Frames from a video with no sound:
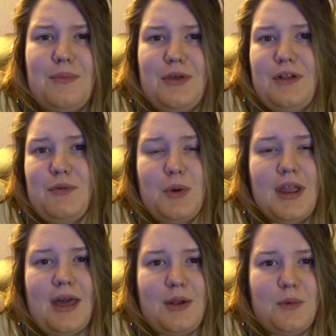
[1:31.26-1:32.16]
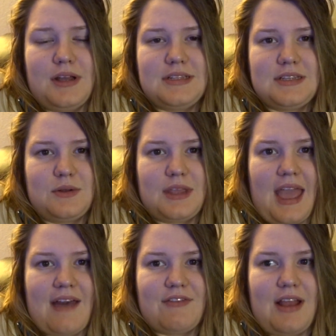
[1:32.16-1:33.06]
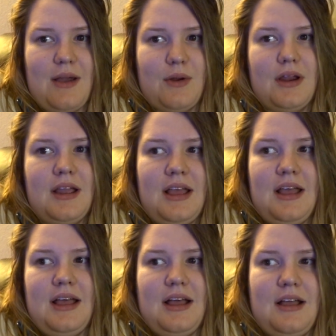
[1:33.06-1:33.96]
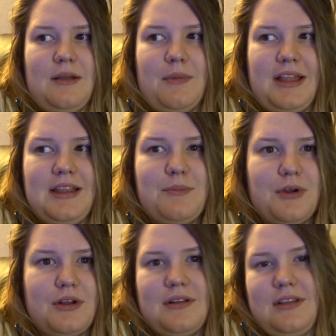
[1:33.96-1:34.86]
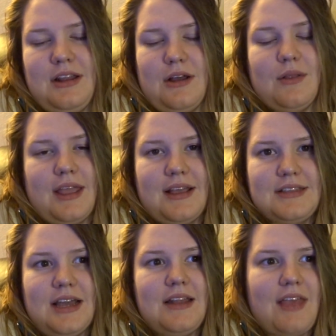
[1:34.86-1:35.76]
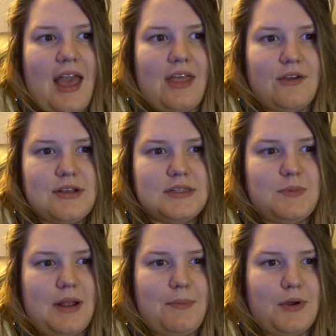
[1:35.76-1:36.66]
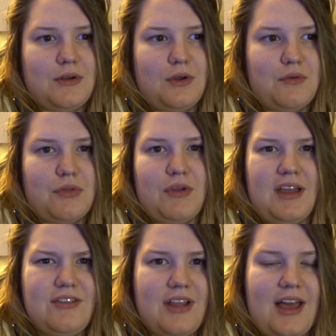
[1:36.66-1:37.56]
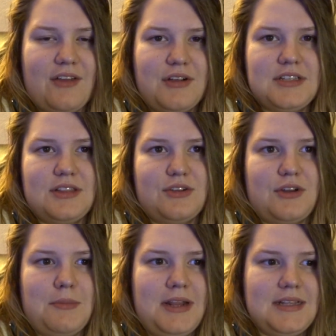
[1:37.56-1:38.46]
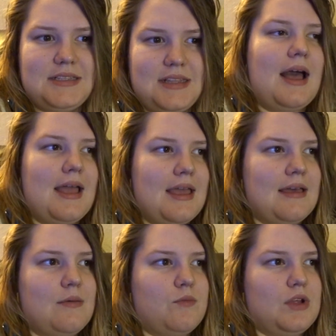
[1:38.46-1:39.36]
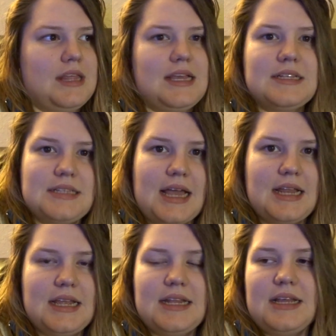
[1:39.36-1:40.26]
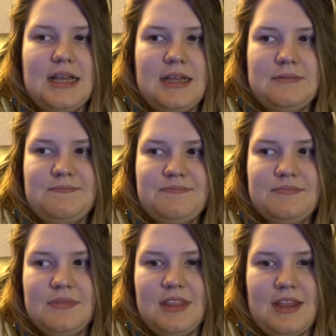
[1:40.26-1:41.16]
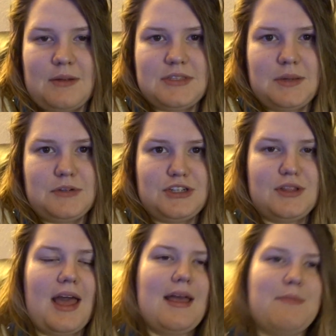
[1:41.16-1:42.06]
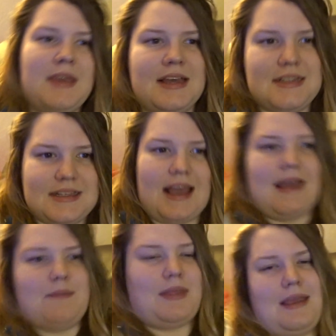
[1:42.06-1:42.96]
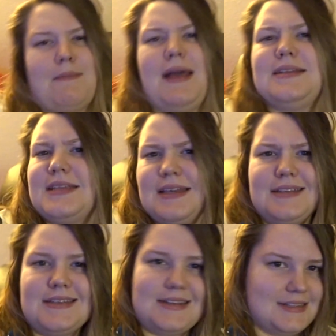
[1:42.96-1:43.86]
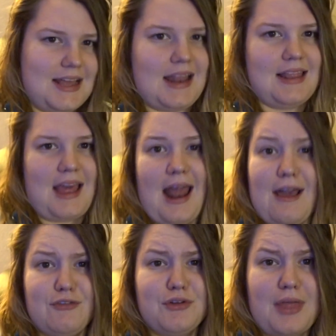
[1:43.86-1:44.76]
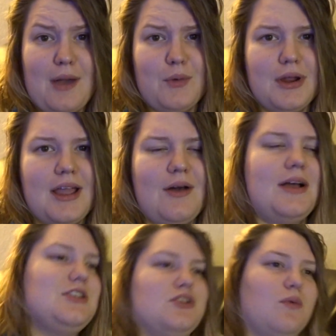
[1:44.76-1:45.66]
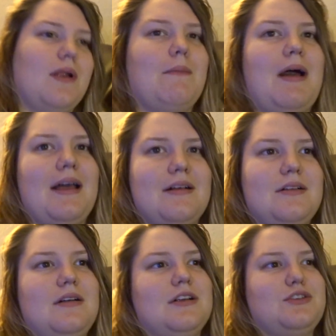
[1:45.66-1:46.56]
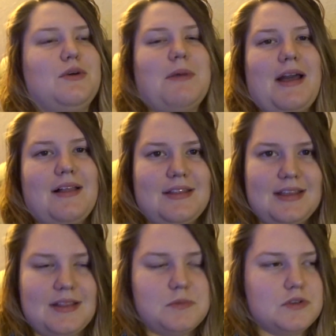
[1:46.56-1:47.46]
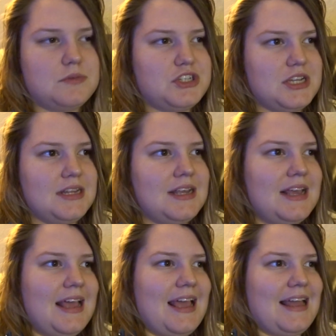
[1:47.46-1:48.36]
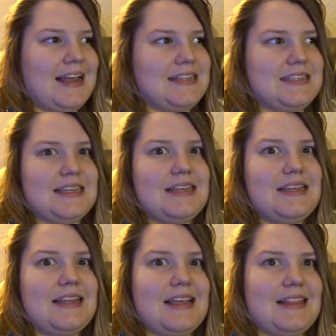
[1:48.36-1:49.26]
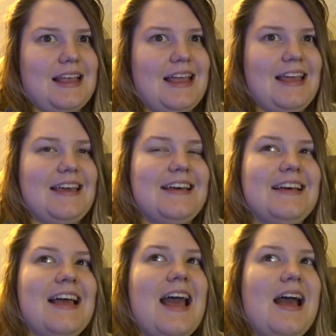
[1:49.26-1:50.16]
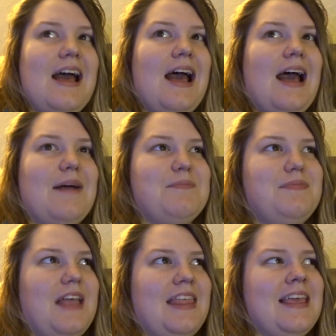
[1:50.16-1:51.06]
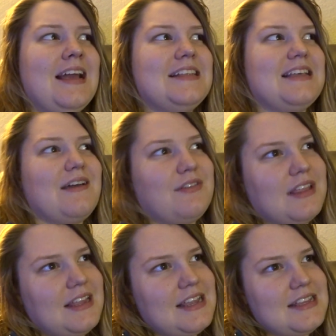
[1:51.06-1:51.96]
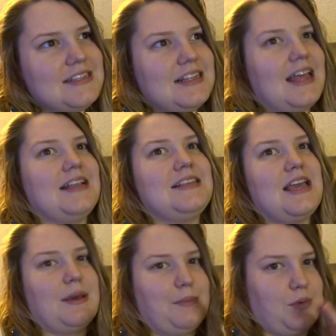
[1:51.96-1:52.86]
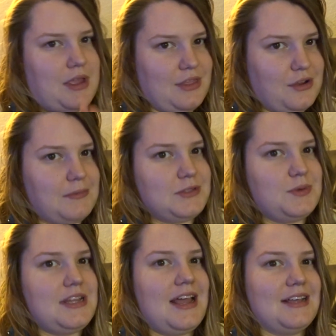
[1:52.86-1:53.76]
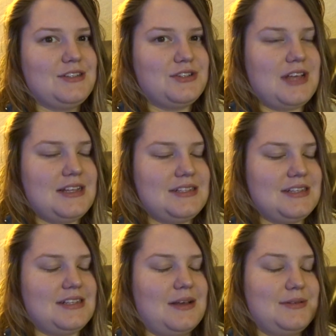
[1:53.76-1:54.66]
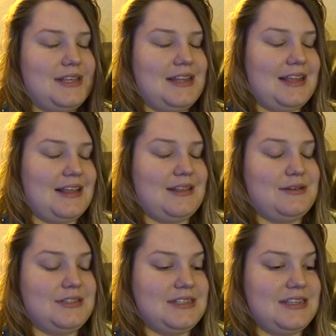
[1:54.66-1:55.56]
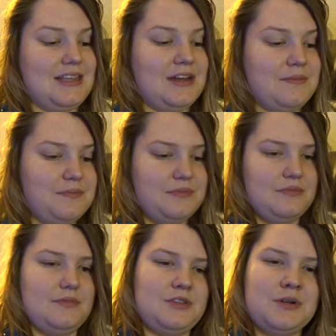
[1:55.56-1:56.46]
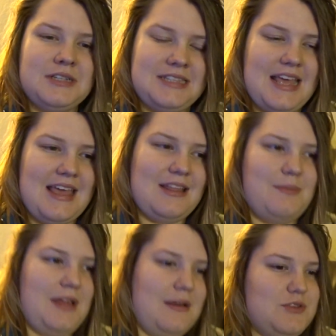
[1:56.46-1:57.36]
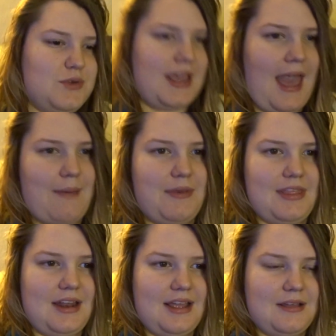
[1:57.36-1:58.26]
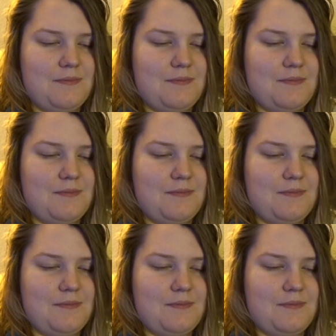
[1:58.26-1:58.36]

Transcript: good of a workout it was in only half an hour. I didn't burn, you know, like a ton of calories, but I burned over 300 calories in 30 minutes, and I am really excited that I was able to do that. And because I am like a masochist, I decided that after that workout, I should run a mile or do a mile on the elliptical machine. And I did, and like, I think I definitely need to like take a breather between exercises because I was getting a little dizzy there towards the end, but I was really happy that I